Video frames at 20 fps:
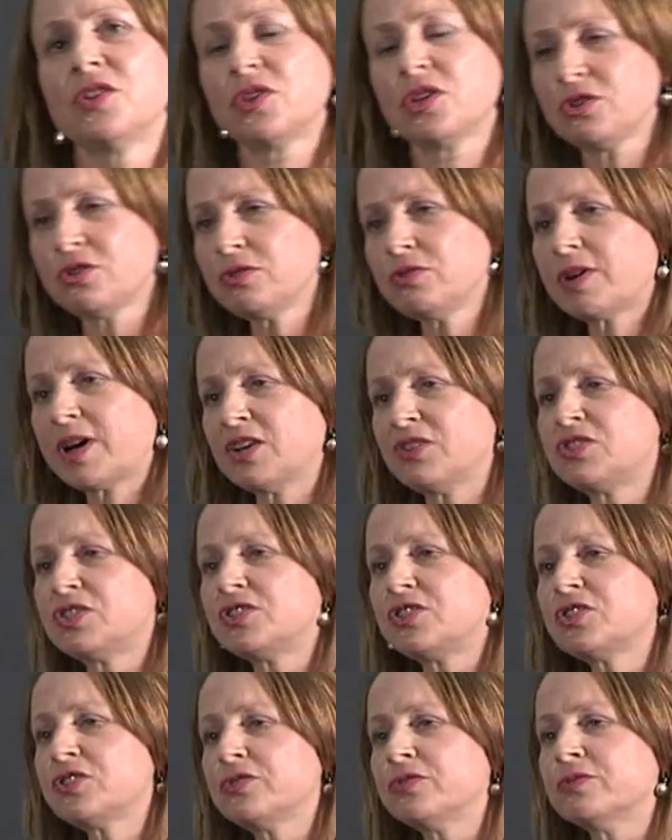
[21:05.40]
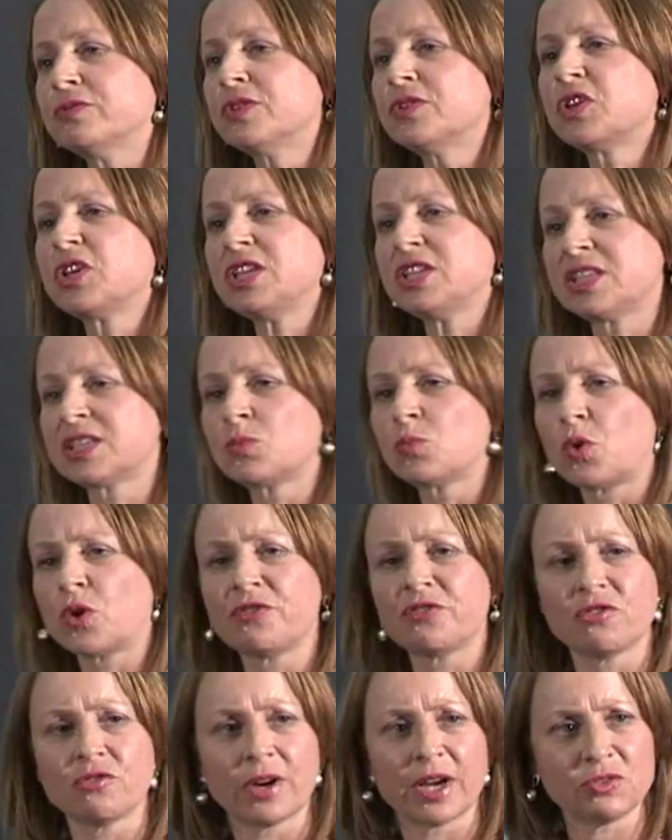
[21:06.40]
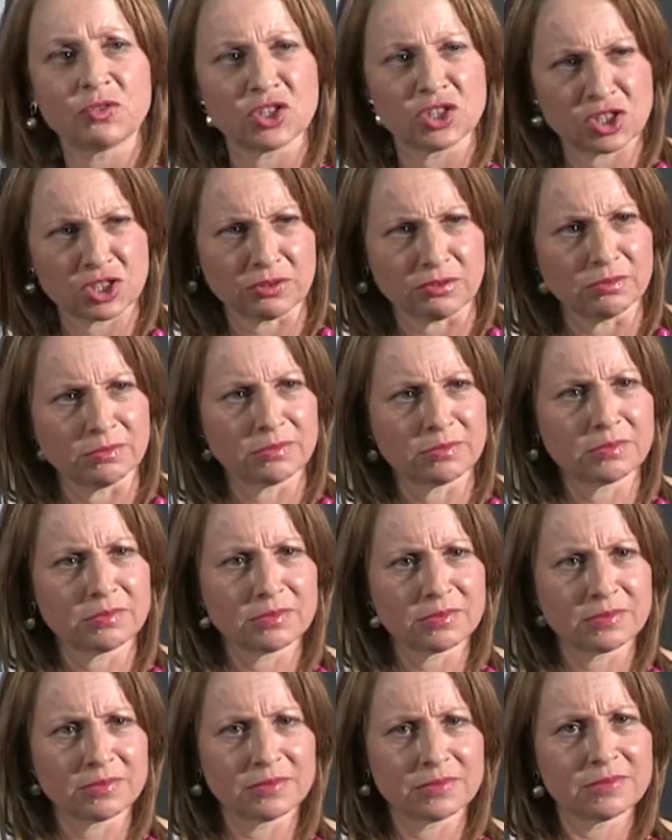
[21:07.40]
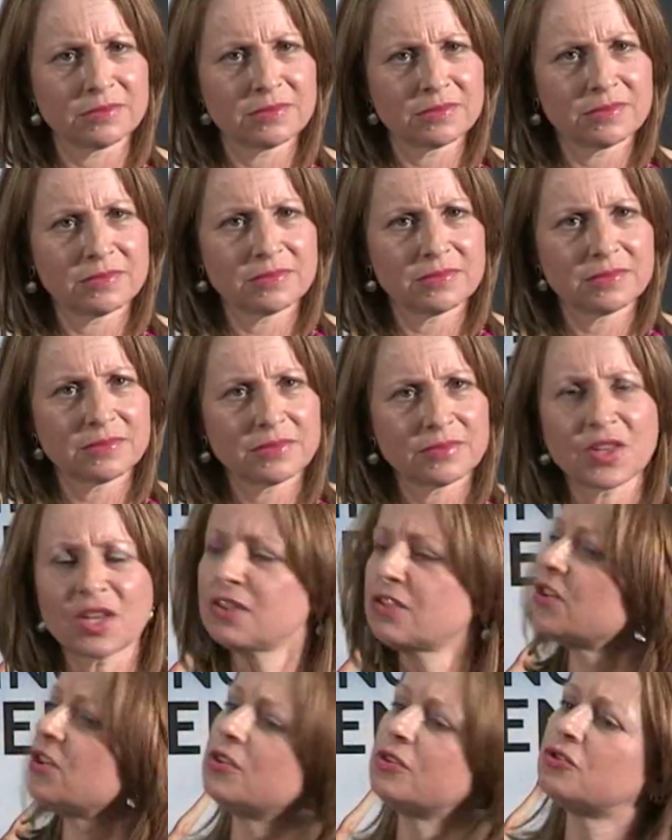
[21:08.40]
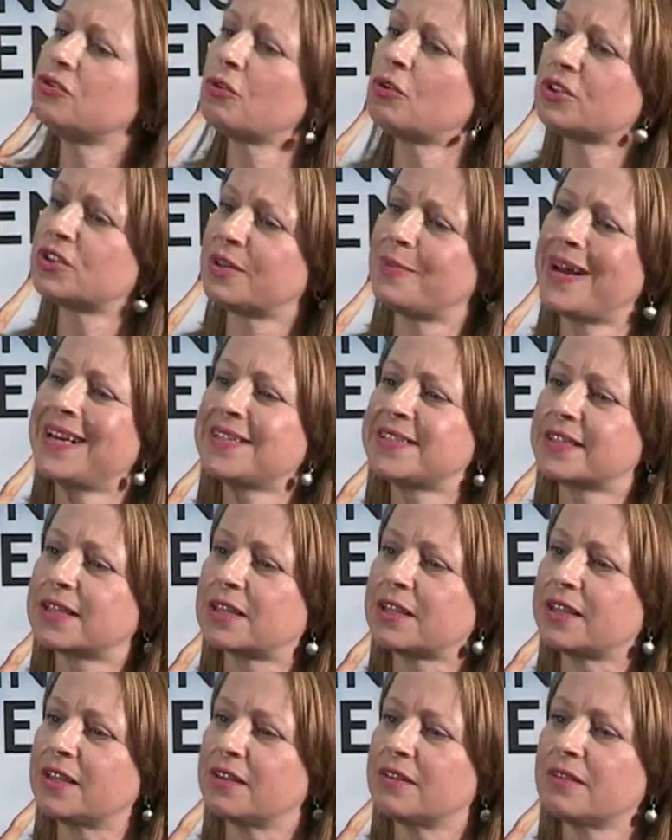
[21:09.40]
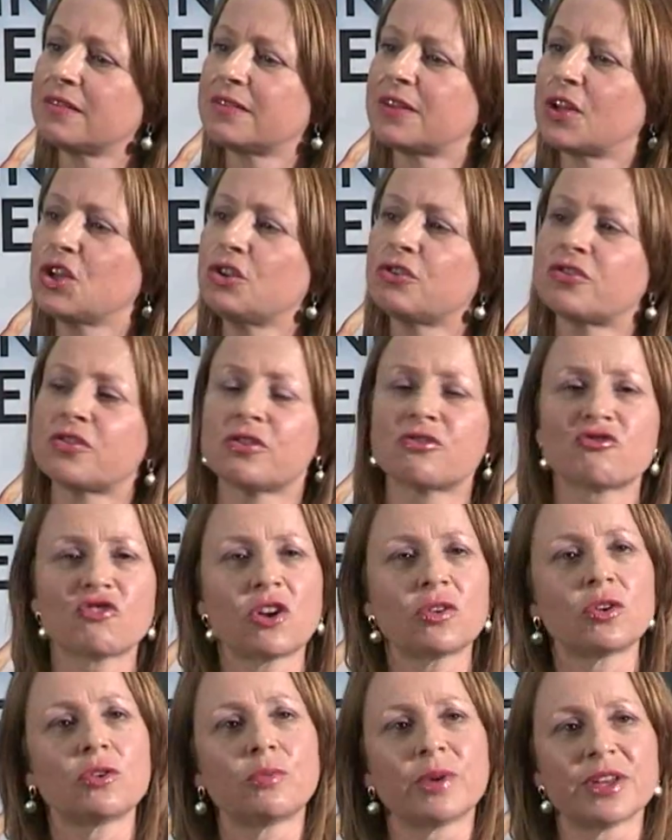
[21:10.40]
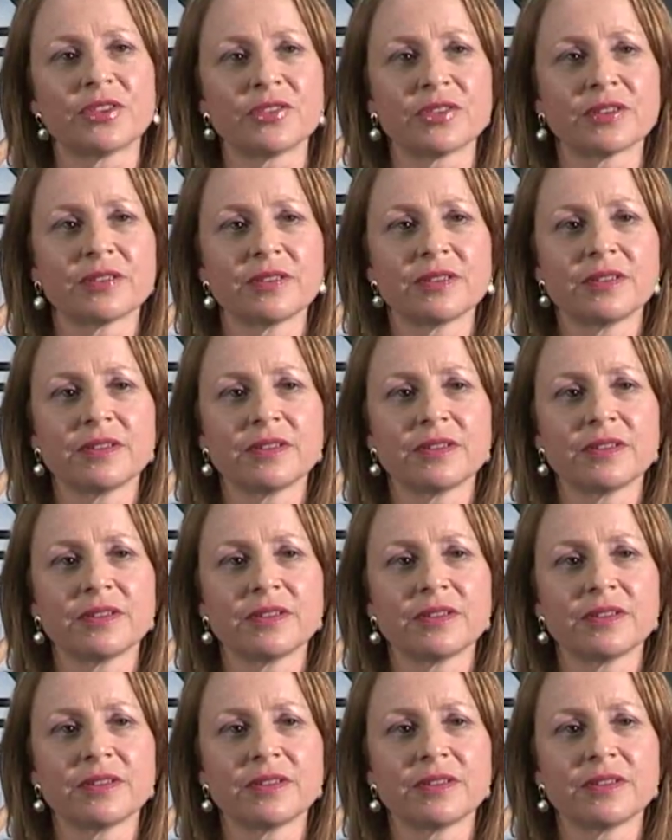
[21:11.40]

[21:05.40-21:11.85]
that you know how to do that you didn't once know how to do. Things that you do automatically that you used to struggle with.